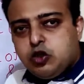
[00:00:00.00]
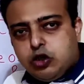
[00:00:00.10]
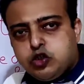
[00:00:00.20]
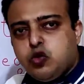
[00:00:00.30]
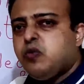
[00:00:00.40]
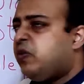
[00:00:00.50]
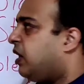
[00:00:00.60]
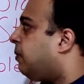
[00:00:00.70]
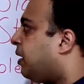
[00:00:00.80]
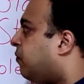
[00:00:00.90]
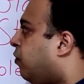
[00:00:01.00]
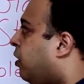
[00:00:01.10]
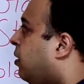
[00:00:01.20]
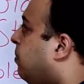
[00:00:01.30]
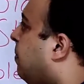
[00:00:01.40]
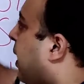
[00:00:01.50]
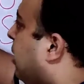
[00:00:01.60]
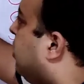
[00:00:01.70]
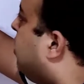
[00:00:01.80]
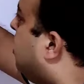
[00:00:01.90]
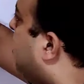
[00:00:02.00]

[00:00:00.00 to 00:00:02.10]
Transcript: is also very bad for black.